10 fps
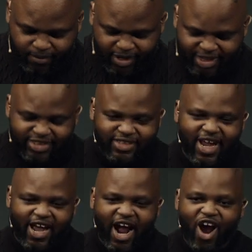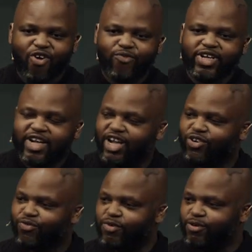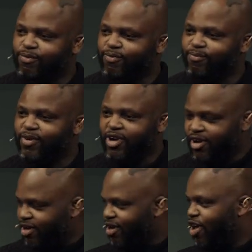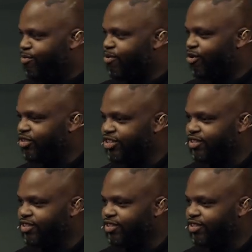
Isn't that how we kind of re- approach